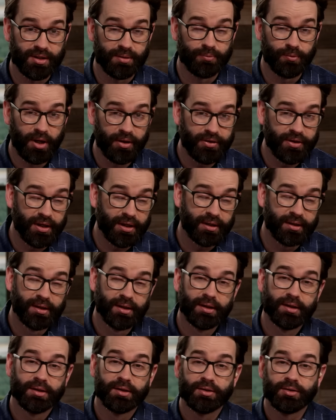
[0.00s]
them one
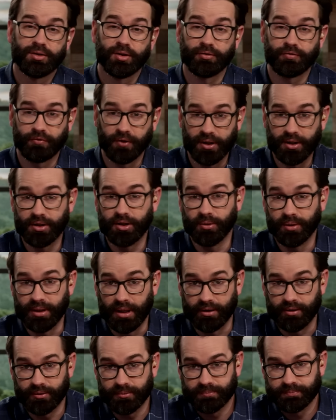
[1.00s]
thing, they're free to do
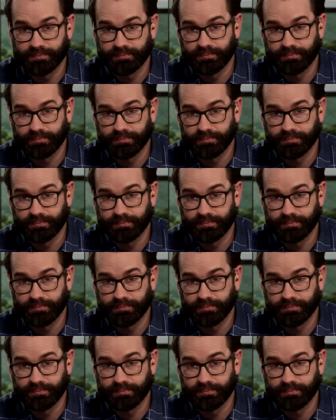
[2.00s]
another.